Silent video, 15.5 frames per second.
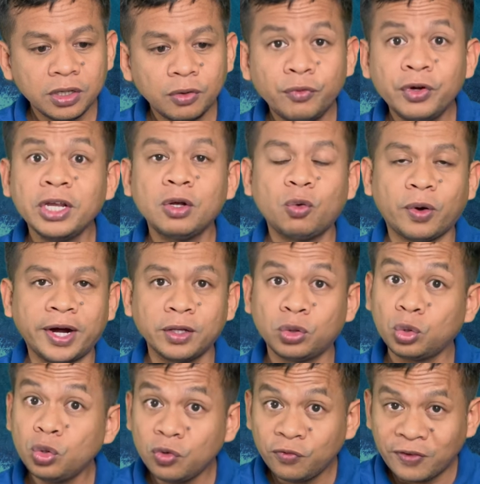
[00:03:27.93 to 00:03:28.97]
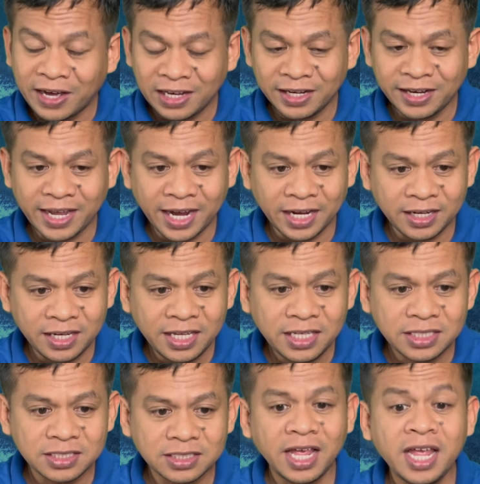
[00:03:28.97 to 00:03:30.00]
require two valid
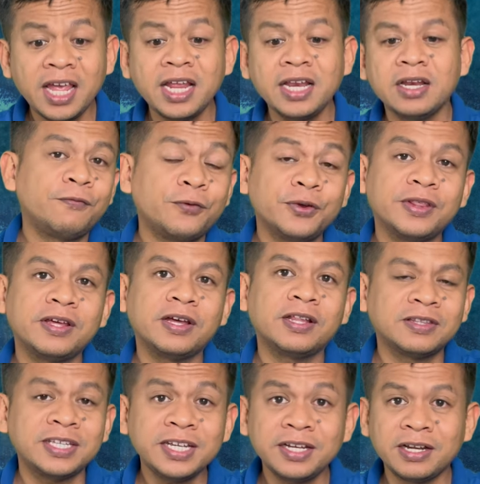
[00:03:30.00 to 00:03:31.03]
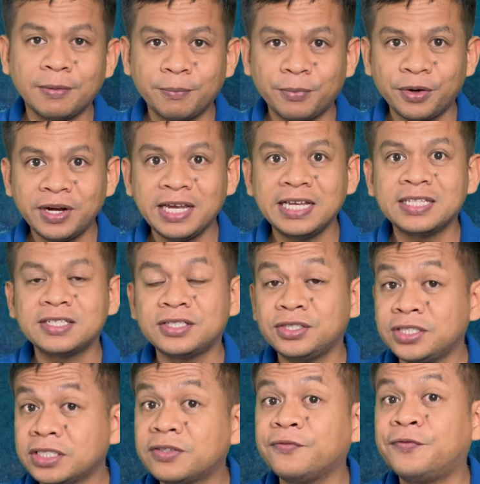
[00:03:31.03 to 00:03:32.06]
IDs, and for the TIN number, it's
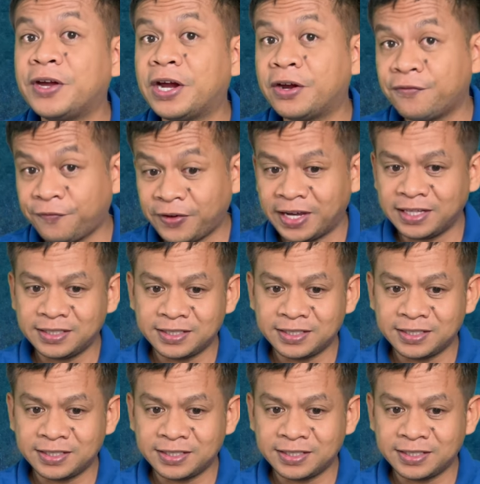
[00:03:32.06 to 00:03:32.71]
just verified